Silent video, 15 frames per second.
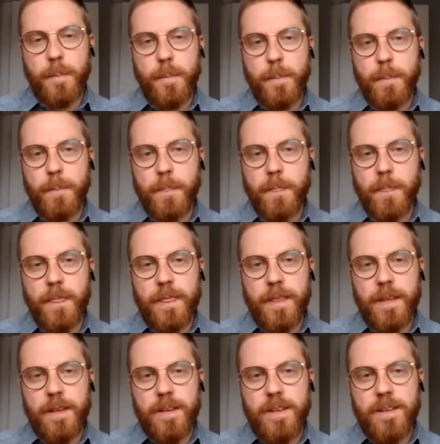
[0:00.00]

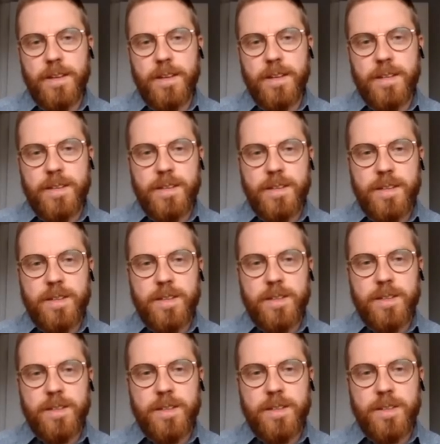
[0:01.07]

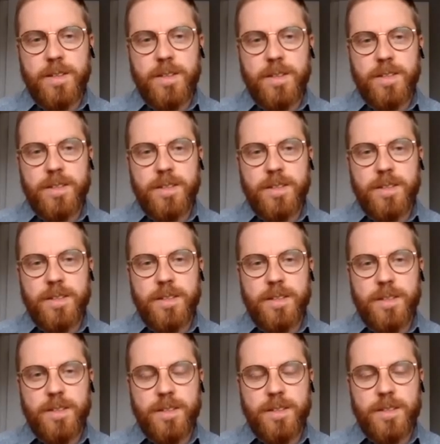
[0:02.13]

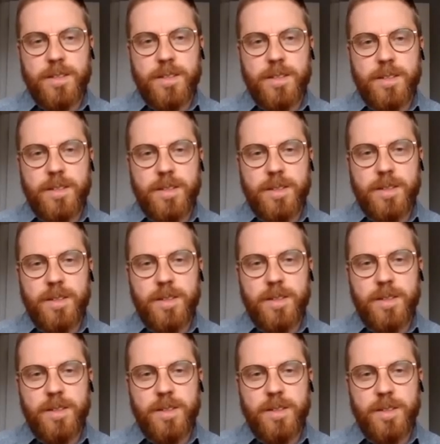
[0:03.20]

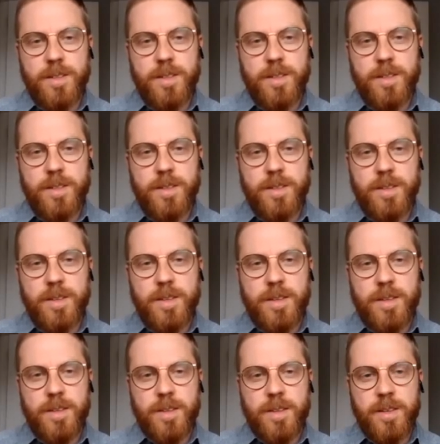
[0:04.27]

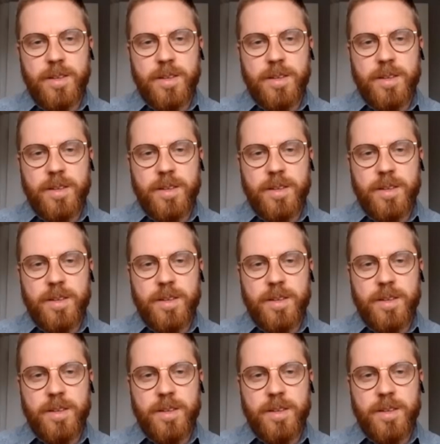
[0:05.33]
[no speech]